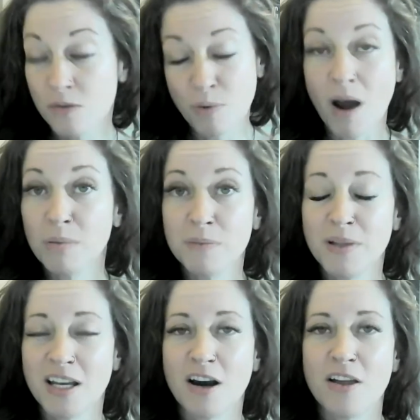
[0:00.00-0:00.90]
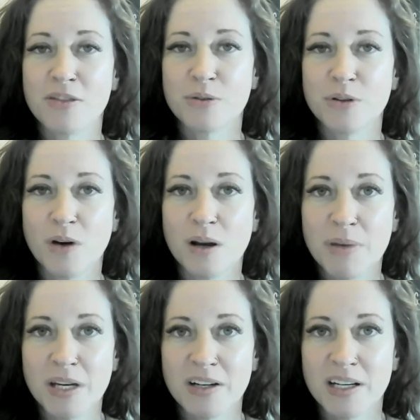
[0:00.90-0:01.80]
You've probably gone through
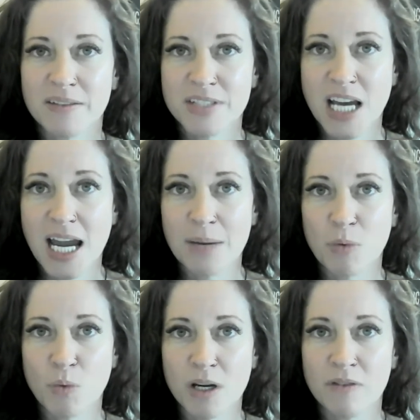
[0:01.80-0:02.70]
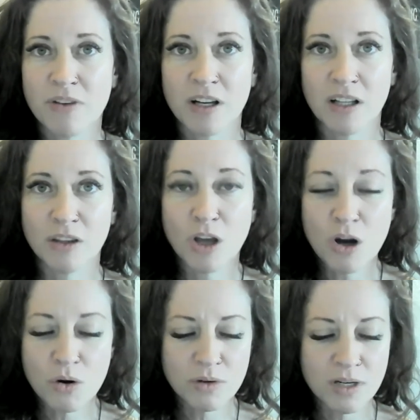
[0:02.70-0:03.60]
a period of time where you felt
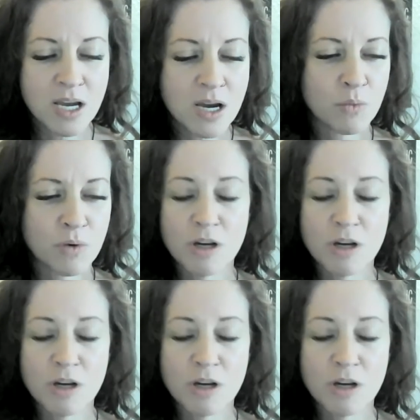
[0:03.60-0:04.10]
alone,